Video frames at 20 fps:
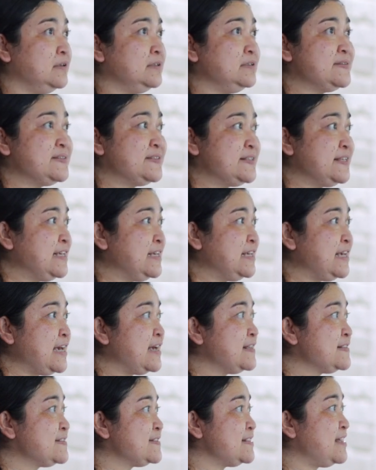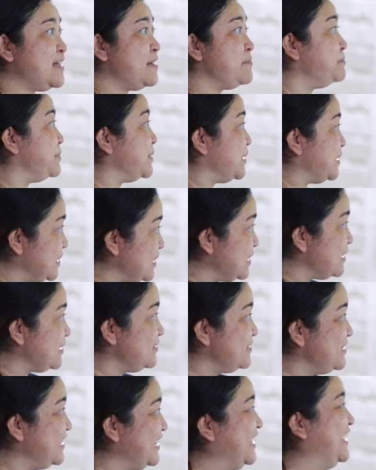see as a
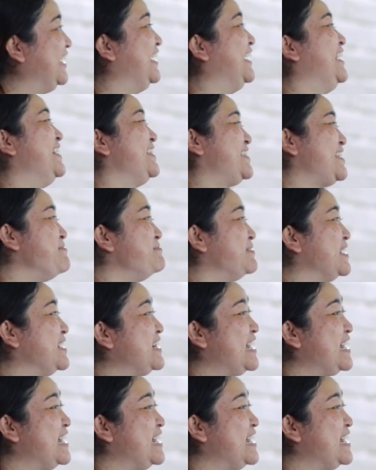burden, something